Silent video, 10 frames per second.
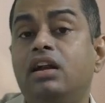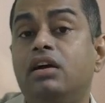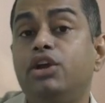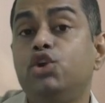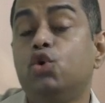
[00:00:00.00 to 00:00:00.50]

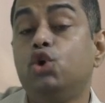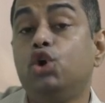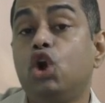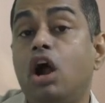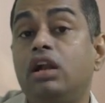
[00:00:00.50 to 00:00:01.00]
you do
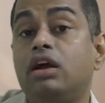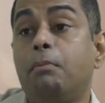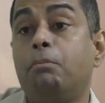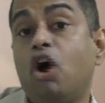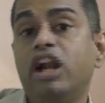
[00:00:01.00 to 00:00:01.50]
not
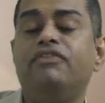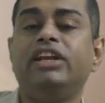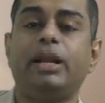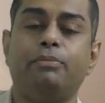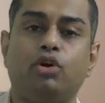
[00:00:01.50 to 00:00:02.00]
modify
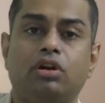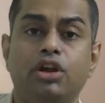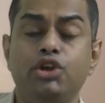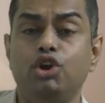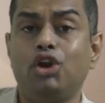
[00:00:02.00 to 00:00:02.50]
the report?
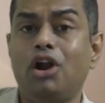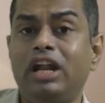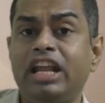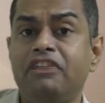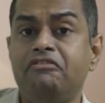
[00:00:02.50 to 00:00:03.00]
You will
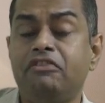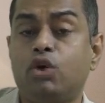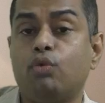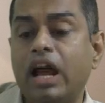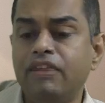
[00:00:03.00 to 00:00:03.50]
not give
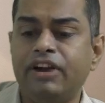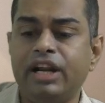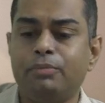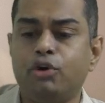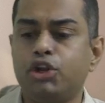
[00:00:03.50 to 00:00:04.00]
qualified
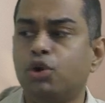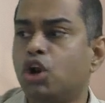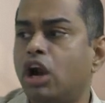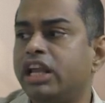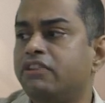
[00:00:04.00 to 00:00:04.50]
report, you will
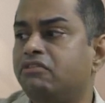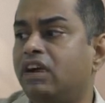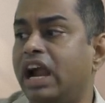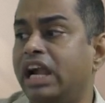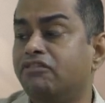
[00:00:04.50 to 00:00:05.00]
not give
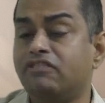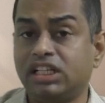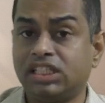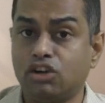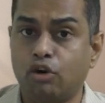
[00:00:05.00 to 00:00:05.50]

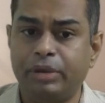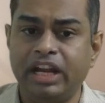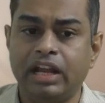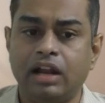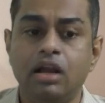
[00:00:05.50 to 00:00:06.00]
adverse
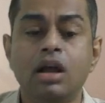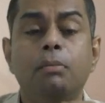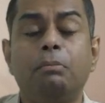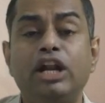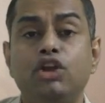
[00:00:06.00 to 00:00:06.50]
opinion,
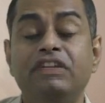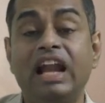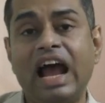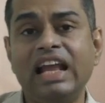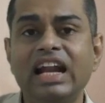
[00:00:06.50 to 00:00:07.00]
but you will
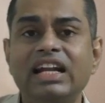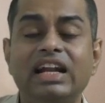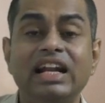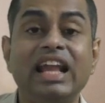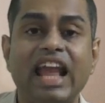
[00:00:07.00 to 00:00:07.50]
highlight
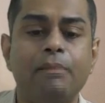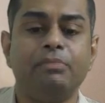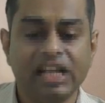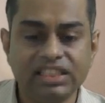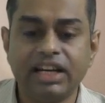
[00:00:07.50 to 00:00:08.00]
it in CAM.
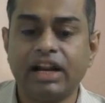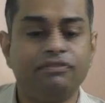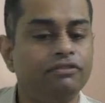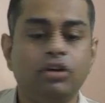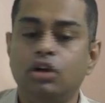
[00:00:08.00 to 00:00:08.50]
Is it
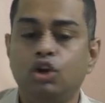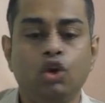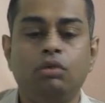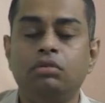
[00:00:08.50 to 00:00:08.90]
enough? No.